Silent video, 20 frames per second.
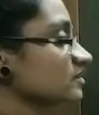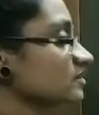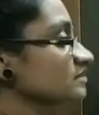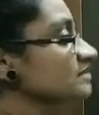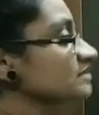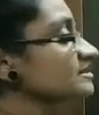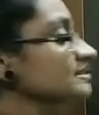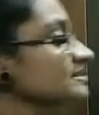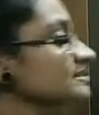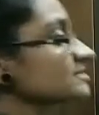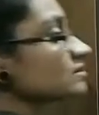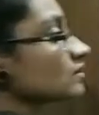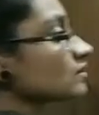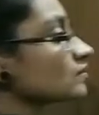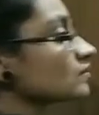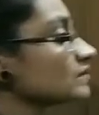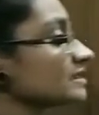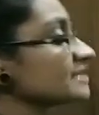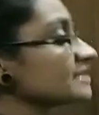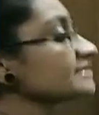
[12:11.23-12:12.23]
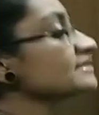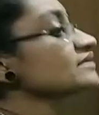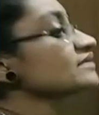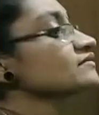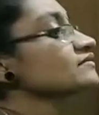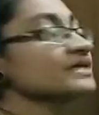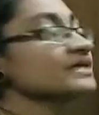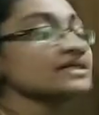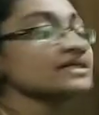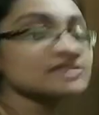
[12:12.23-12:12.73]
This is the only
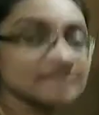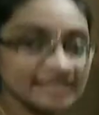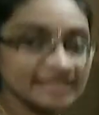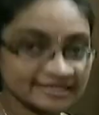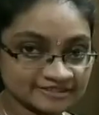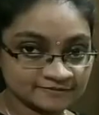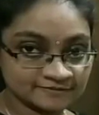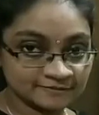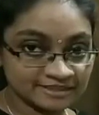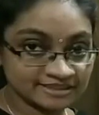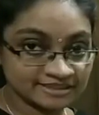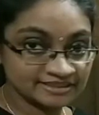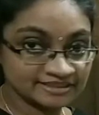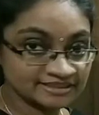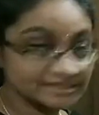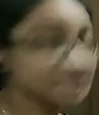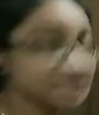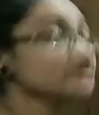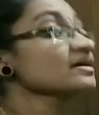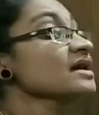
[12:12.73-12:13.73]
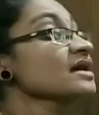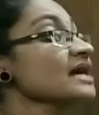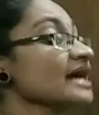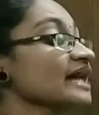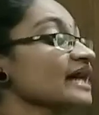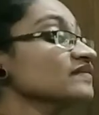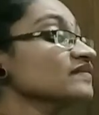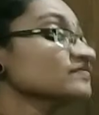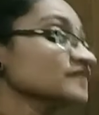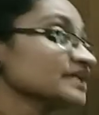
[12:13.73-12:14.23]
thing we explain here,
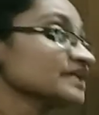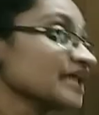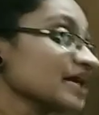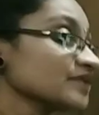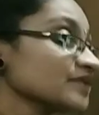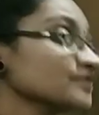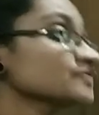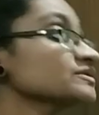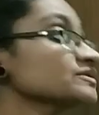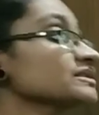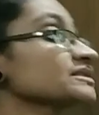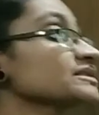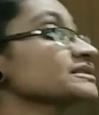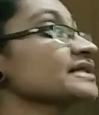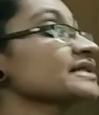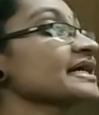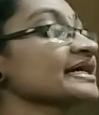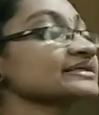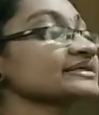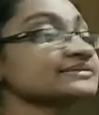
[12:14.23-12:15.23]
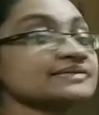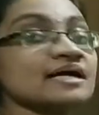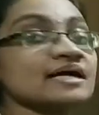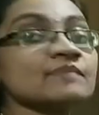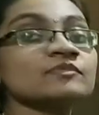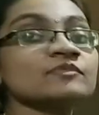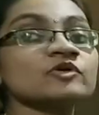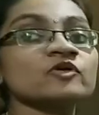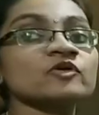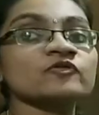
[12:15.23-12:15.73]
and we are using the
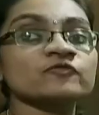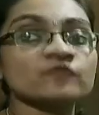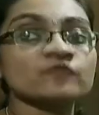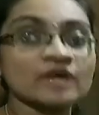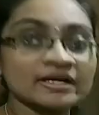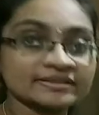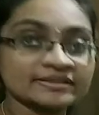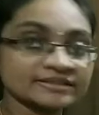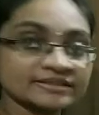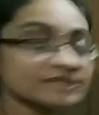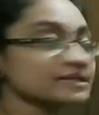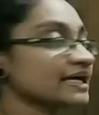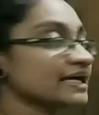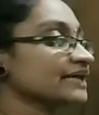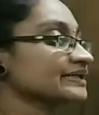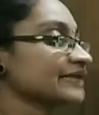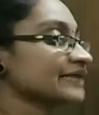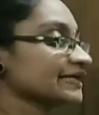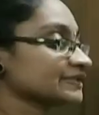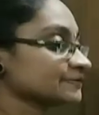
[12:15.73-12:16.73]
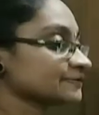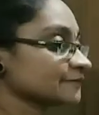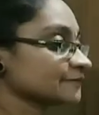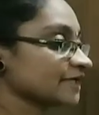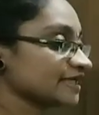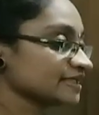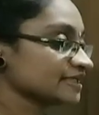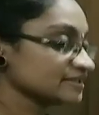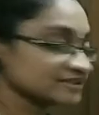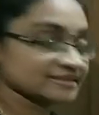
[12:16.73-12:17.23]
example of water and
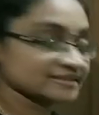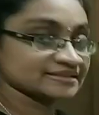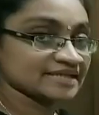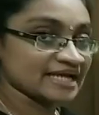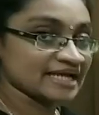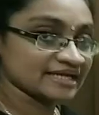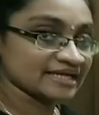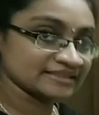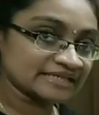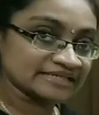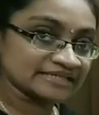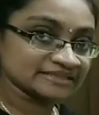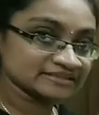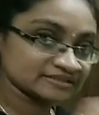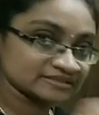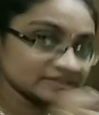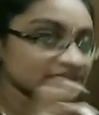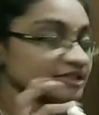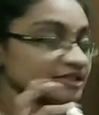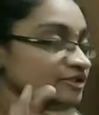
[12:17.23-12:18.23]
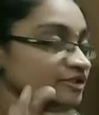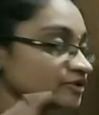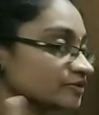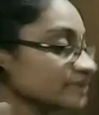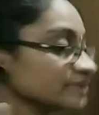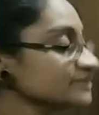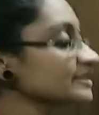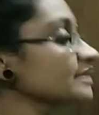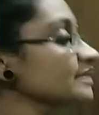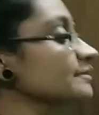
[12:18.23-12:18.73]
explaining this, and that is there in
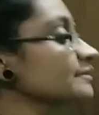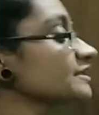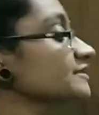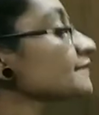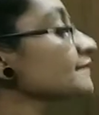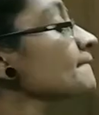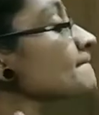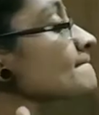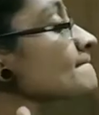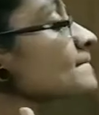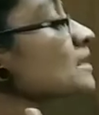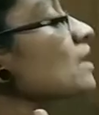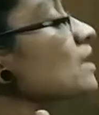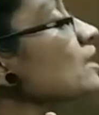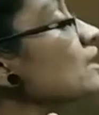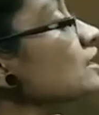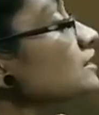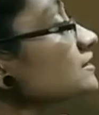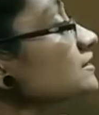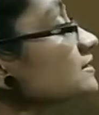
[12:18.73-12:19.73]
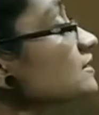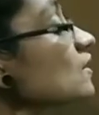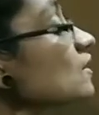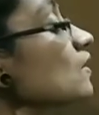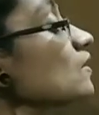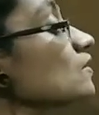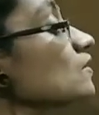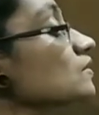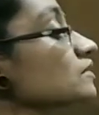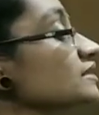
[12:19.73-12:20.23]
your syllabus. So
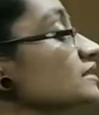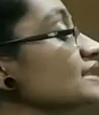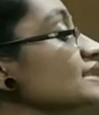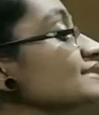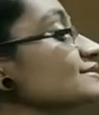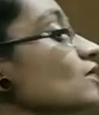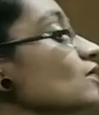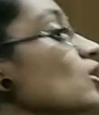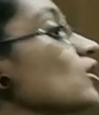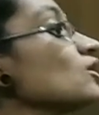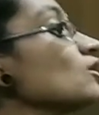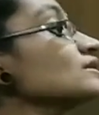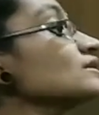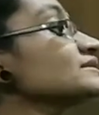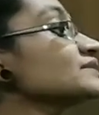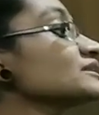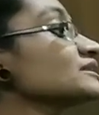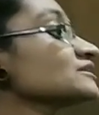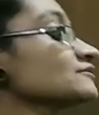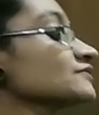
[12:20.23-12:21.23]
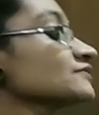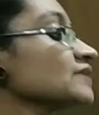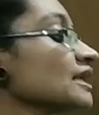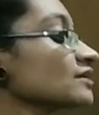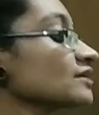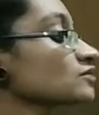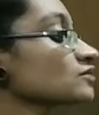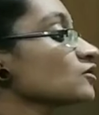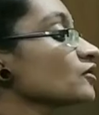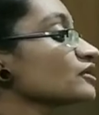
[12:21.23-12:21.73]
these all things we
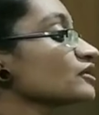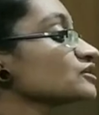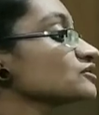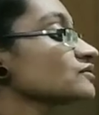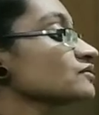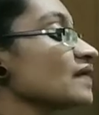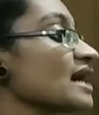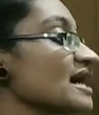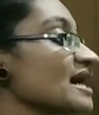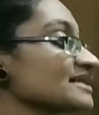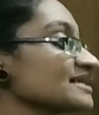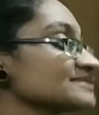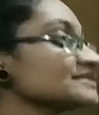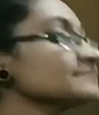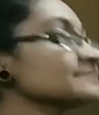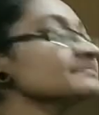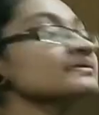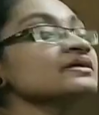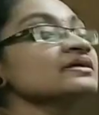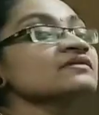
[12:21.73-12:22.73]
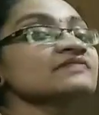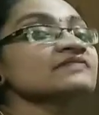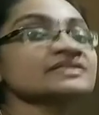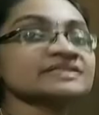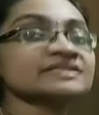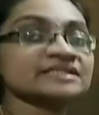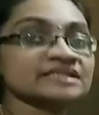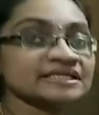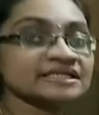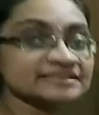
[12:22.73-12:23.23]
are going to assemble
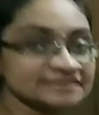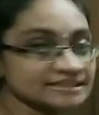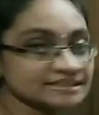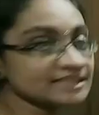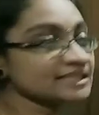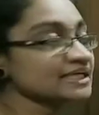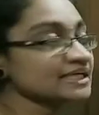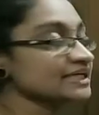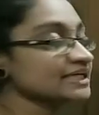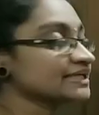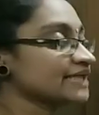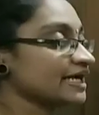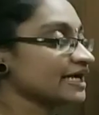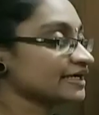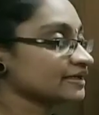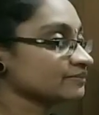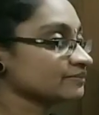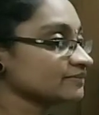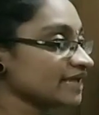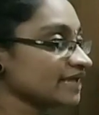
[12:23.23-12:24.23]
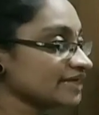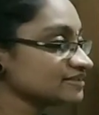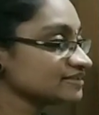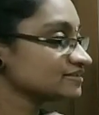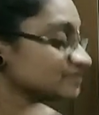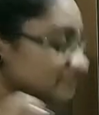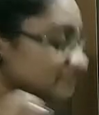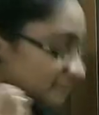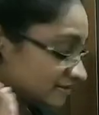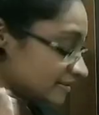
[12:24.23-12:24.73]
within a single diagram.
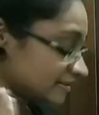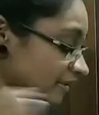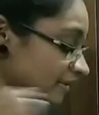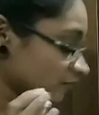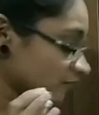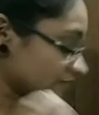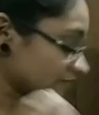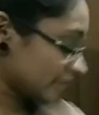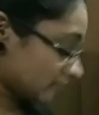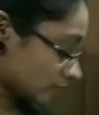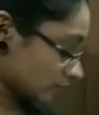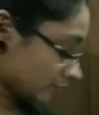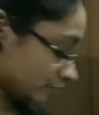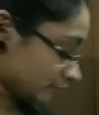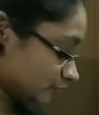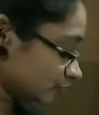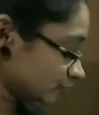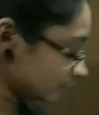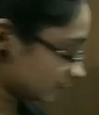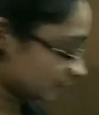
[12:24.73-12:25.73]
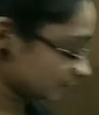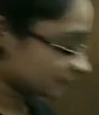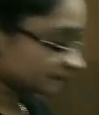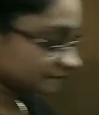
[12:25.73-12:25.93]
That's now we are going to do.